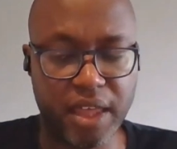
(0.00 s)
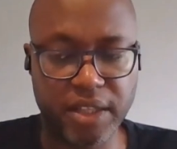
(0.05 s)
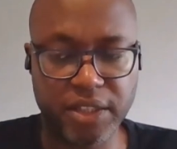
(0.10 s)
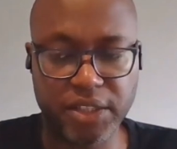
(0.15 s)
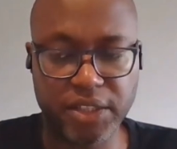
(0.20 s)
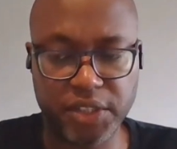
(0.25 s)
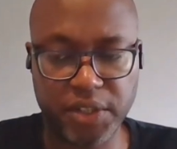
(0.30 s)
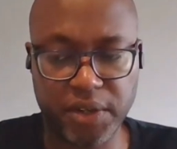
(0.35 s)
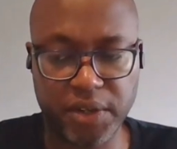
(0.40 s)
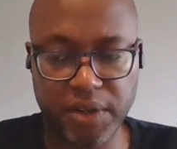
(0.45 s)

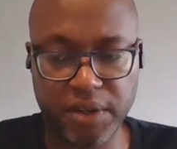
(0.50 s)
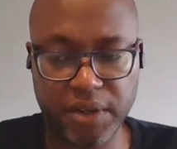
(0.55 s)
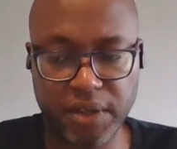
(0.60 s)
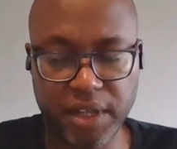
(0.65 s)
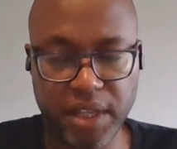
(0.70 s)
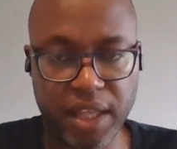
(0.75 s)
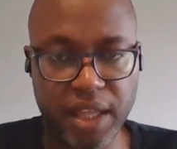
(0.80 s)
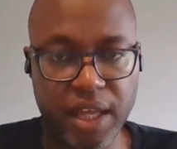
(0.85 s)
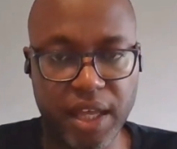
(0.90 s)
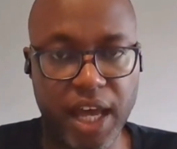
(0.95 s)
So
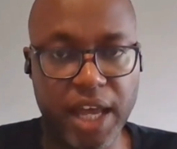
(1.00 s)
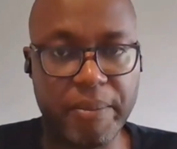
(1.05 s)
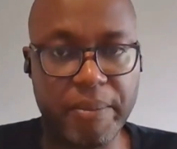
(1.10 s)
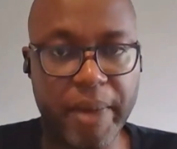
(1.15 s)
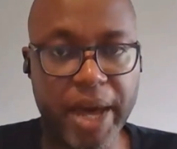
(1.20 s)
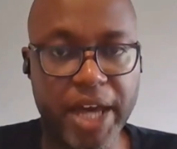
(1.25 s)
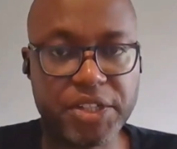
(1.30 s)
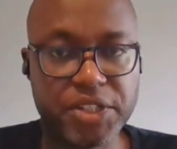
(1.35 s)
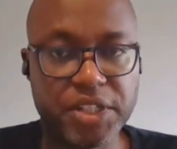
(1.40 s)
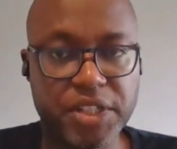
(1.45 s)
I
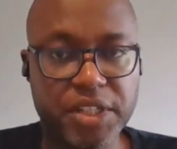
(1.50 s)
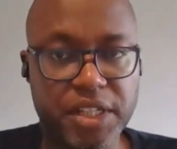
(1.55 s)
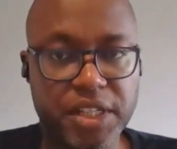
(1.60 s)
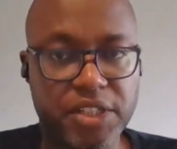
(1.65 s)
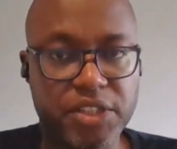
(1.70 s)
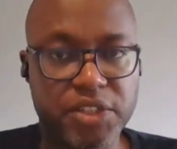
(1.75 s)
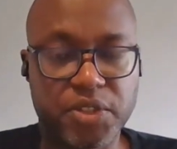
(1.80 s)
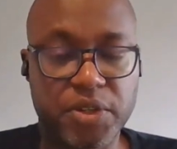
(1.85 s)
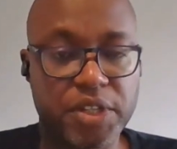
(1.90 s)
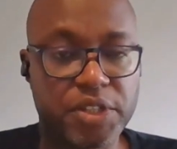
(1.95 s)
imagine that
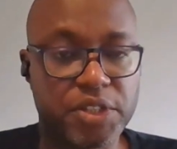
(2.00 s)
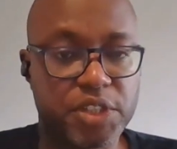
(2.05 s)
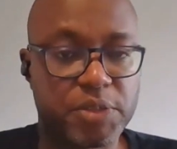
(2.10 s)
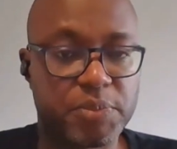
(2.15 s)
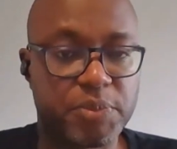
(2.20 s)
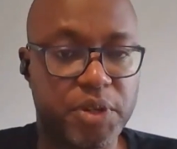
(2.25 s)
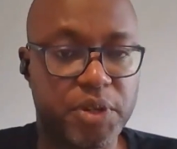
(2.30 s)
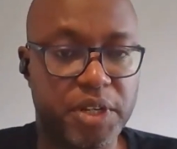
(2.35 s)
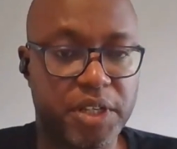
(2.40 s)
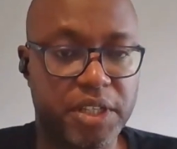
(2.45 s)
as long as this
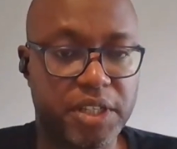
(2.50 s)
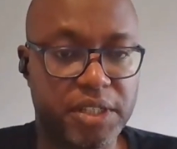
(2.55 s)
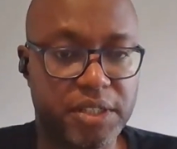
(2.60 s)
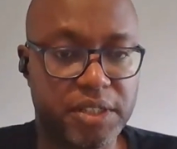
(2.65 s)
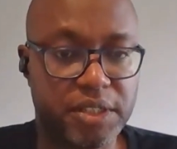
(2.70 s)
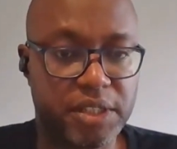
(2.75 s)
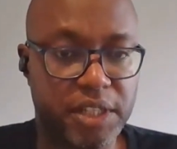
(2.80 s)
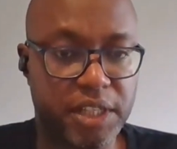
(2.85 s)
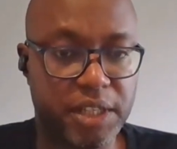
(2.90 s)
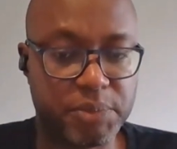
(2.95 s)
product
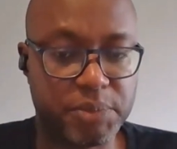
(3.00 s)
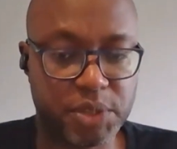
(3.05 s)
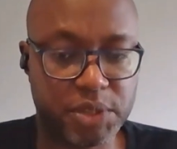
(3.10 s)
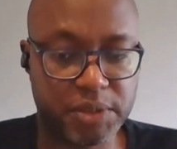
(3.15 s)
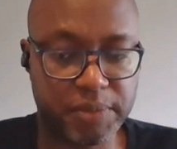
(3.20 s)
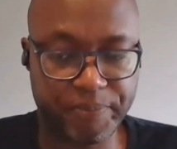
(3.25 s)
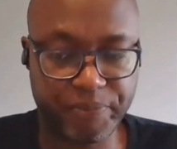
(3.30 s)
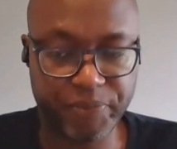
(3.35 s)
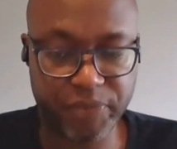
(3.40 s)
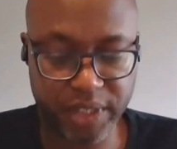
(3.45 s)

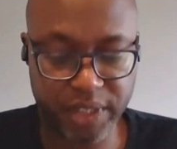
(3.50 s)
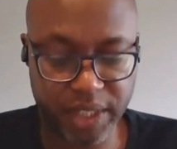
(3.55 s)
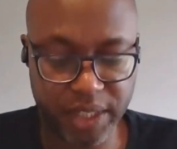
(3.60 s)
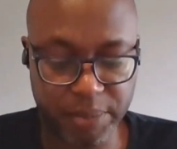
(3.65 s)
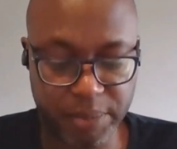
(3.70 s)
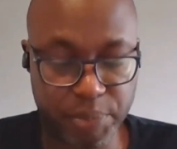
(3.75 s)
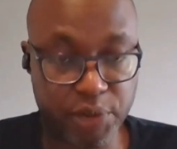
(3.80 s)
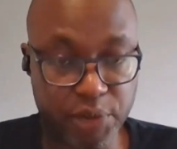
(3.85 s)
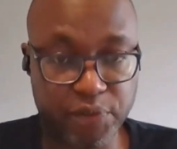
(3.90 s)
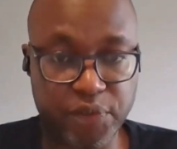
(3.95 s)
keeps
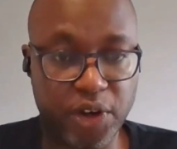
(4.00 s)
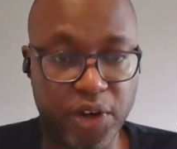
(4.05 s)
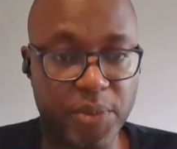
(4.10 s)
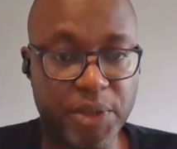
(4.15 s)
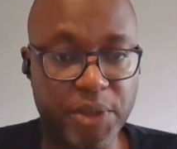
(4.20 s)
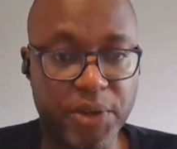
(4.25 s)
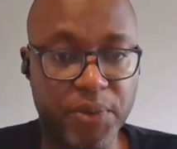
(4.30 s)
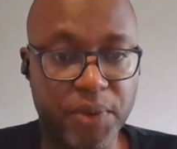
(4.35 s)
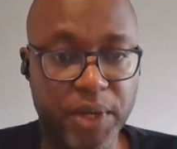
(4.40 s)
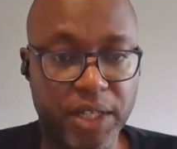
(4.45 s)

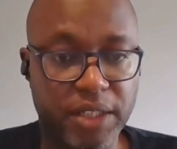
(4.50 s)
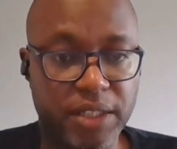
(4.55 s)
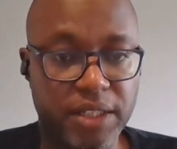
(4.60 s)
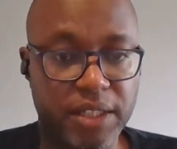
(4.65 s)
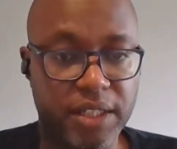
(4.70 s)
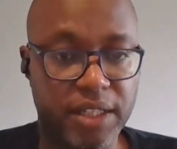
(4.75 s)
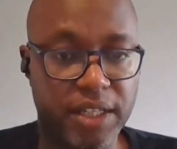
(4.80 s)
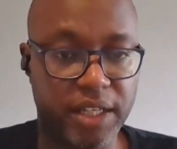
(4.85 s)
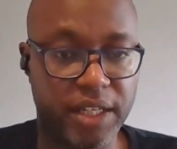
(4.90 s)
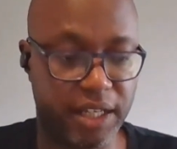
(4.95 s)
performing well,
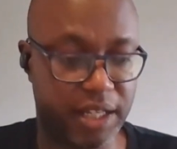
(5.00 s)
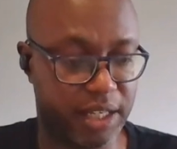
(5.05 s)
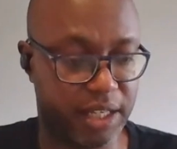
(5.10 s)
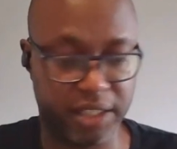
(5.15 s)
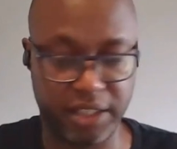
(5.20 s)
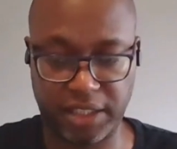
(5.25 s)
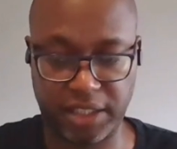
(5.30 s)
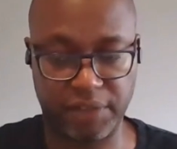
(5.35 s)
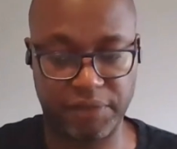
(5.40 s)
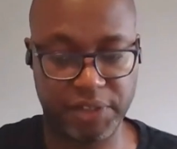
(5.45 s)

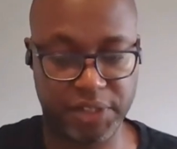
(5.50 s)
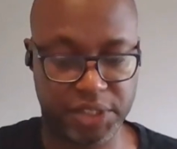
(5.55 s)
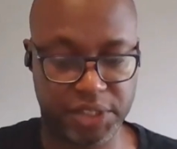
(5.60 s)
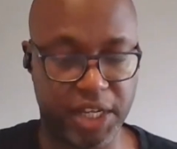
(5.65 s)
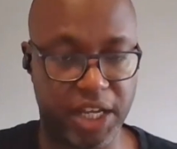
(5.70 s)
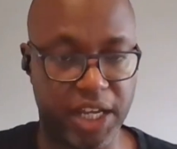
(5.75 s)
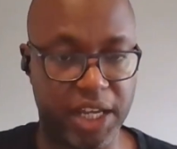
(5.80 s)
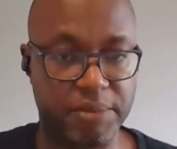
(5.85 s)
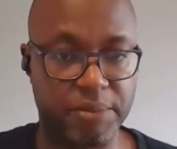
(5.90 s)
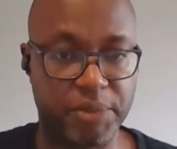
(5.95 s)
give it
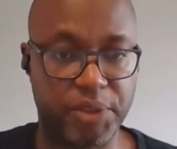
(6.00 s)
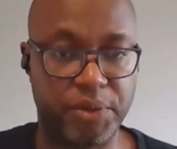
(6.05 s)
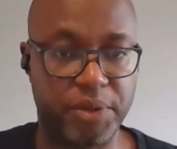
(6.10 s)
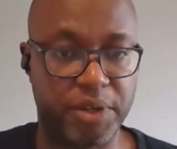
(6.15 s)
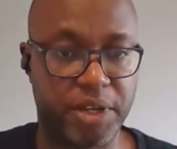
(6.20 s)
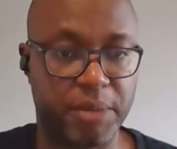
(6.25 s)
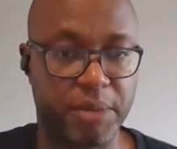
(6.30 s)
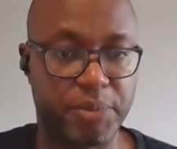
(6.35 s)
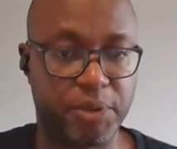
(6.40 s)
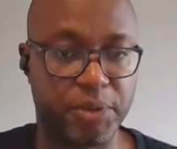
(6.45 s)
time through a
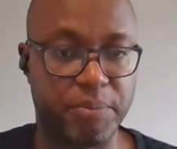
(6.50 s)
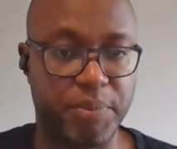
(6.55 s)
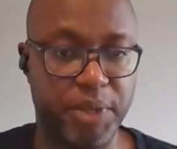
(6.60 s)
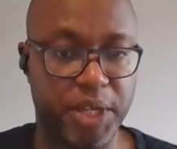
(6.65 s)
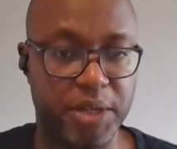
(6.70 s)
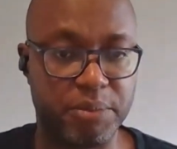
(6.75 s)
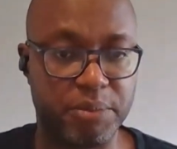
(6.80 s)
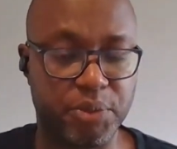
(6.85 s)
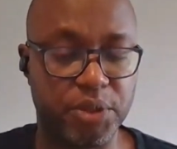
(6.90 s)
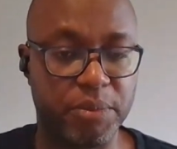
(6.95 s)
couple of
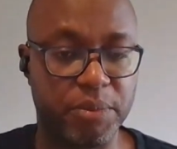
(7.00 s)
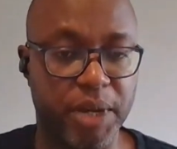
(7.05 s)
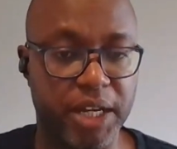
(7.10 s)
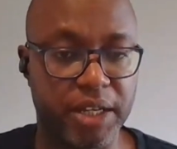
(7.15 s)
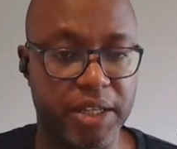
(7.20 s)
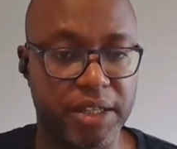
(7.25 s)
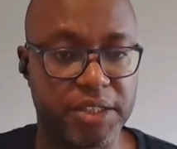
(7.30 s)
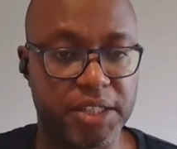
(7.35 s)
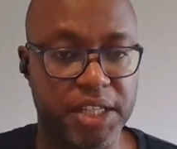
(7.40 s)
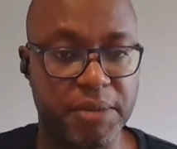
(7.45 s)
bear and bull
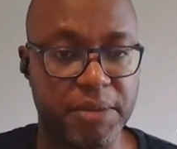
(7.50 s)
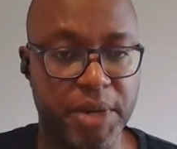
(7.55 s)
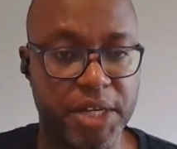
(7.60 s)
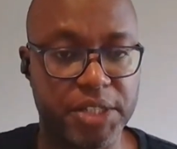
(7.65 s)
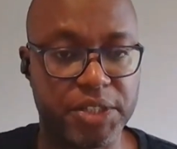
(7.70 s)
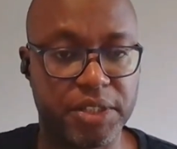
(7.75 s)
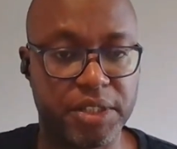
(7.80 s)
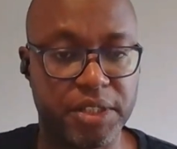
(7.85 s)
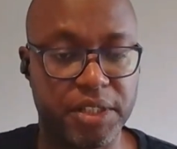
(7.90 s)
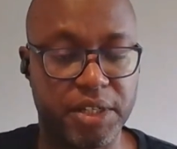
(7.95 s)
markets, I
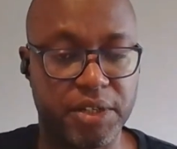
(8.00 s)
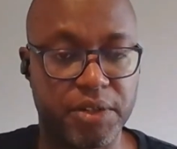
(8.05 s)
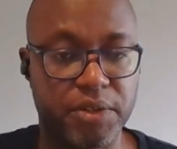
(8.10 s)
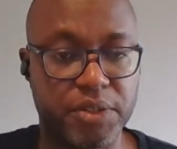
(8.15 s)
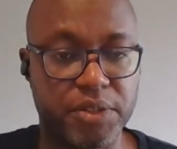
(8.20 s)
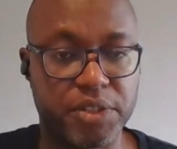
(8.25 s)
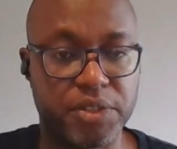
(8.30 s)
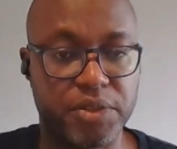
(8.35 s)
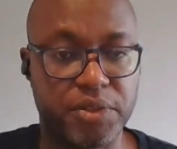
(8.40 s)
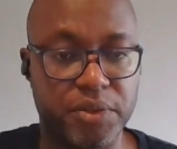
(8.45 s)
imagine it'll
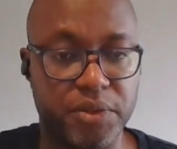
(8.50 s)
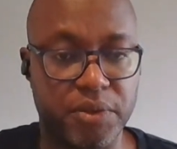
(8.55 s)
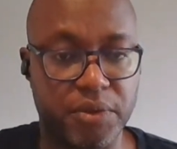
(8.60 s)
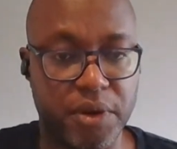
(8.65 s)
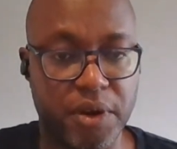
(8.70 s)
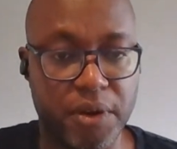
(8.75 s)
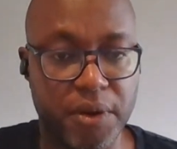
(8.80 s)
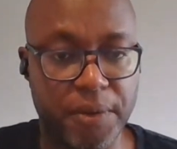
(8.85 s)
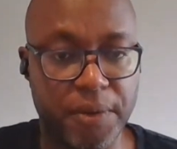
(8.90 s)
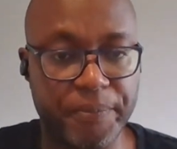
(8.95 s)
continue to
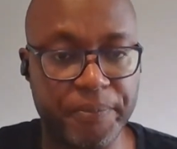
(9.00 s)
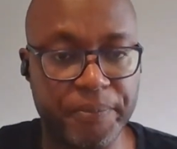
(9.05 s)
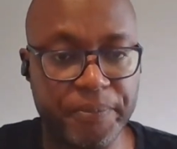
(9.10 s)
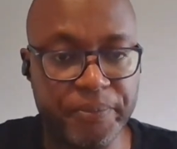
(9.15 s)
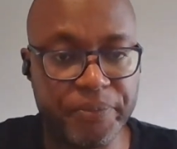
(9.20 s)
grow.